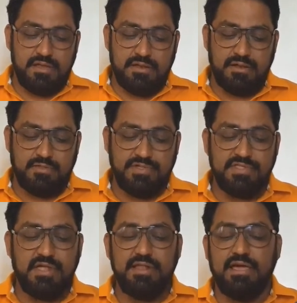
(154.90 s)
Now
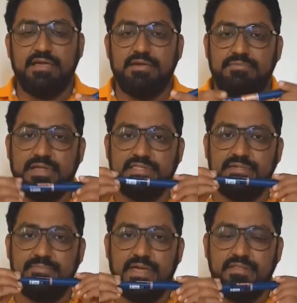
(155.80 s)
these are like
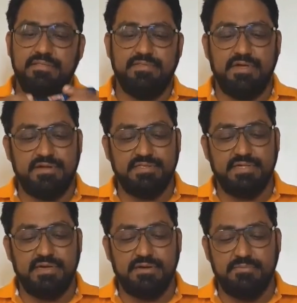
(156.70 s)
flexi pen. There's
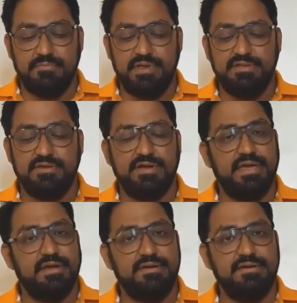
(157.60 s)
a meter
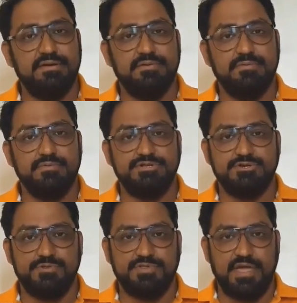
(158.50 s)
here which
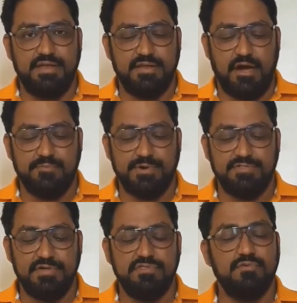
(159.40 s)
you set how much
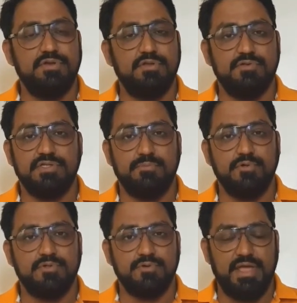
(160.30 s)
insulin you're
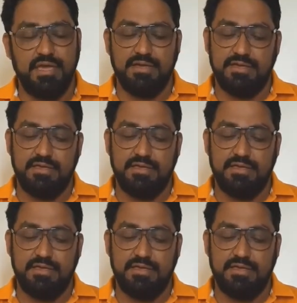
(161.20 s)
supposed to take.